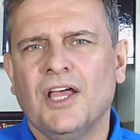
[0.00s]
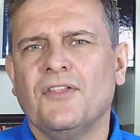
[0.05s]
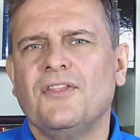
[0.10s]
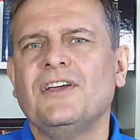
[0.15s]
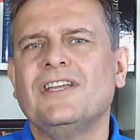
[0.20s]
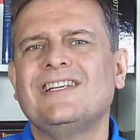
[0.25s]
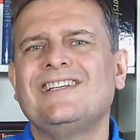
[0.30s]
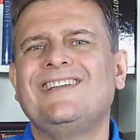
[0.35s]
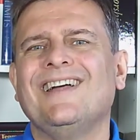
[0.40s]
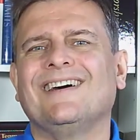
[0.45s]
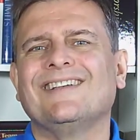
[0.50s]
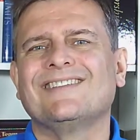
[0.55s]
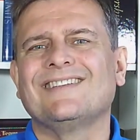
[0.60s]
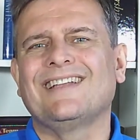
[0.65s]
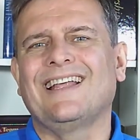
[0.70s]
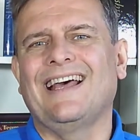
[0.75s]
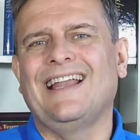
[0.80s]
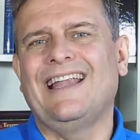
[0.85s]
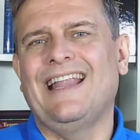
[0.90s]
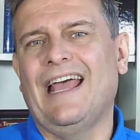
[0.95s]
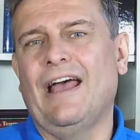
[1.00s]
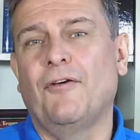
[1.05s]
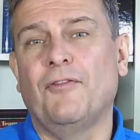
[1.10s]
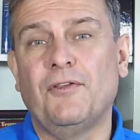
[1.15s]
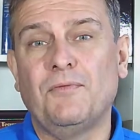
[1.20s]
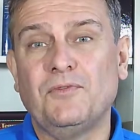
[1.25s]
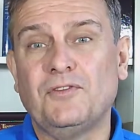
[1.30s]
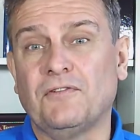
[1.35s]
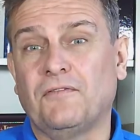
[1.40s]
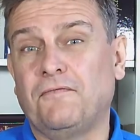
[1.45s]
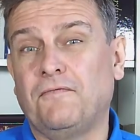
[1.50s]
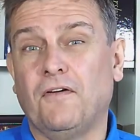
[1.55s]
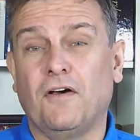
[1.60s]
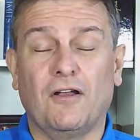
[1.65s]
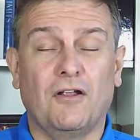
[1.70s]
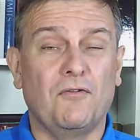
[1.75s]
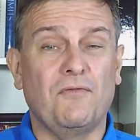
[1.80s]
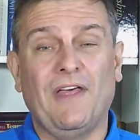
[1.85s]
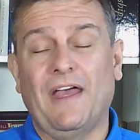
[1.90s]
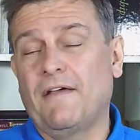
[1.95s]
that doesn't allow them to
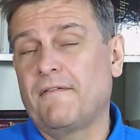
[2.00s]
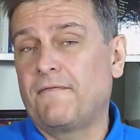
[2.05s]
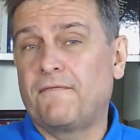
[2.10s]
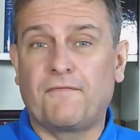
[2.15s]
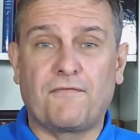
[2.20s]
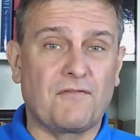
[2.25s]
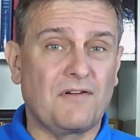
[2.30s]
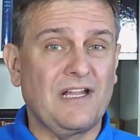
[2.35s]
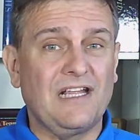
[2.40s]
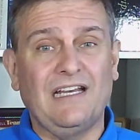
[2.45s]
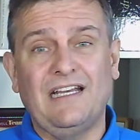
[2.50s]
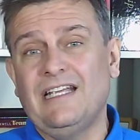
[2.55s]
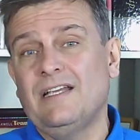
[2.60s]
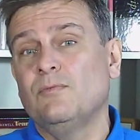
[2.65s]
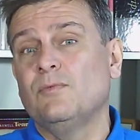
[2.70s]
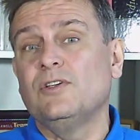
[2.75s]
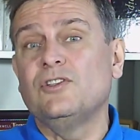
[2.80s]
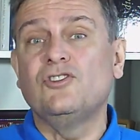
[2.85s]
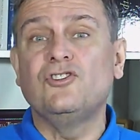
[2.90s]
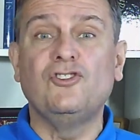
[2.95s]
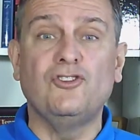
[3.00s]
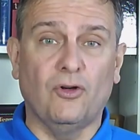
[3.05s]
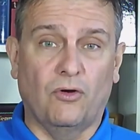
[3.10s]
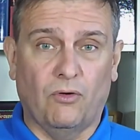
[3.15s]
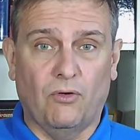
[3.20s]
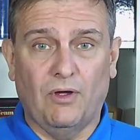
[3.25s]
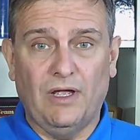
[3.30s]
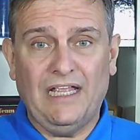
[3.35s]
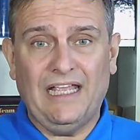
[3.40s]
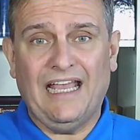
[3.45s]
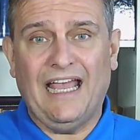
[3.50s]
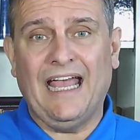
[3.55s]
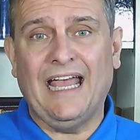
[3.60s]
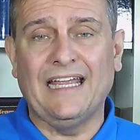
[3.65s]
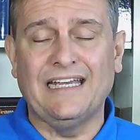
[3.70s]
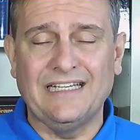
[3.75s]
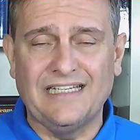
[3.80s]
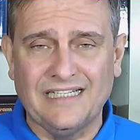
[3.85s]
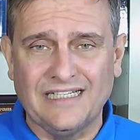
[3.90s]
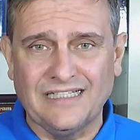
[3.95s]
follow that freely with joy
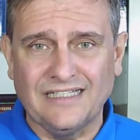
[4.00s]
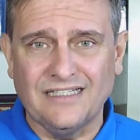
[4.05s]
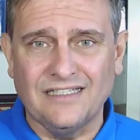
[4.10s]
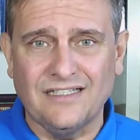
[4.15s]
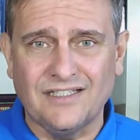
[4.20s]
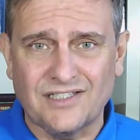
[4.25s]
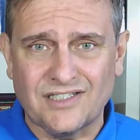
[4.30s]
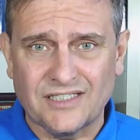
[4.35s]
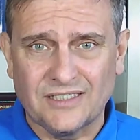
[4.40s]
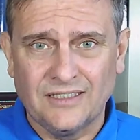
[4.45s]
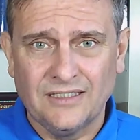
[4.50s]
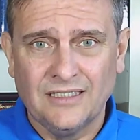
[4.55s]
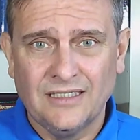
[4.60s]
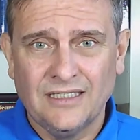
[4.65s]
and ease,